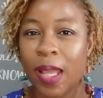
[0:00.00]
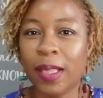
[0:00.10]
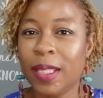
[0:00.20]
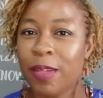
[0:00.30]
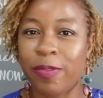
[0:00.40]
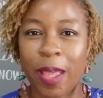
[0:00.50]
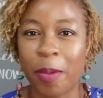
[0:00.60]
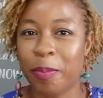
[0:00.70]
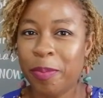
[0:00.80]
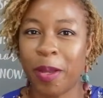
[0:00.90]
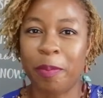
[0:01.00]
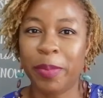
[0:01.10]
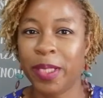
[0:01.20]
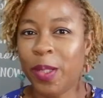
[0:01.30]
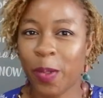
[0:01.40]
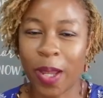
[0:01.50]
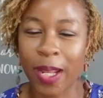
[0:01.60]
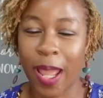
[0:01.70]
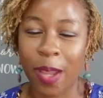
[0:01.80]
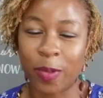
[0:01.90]
leave them below
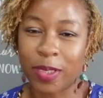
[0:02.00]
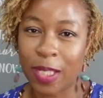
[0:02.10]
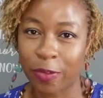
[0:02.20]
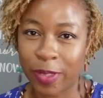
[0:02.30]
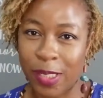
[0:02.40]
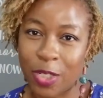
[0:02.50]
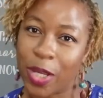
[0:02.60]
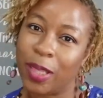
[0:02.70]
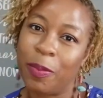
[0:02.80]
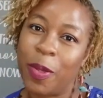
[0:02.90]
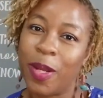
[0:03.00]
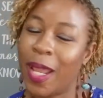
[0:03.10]
and I will definitely check them out.